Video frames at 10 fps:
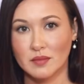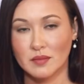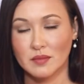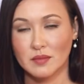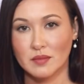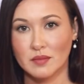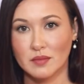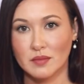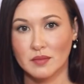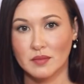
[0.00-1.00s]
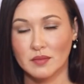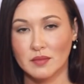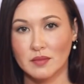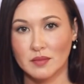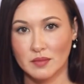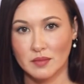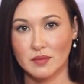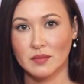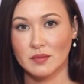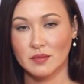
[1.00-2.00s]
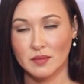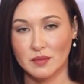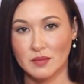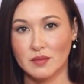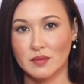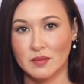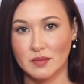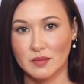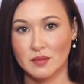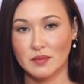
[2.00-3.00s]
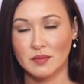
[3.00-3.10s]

The person shown says nothing.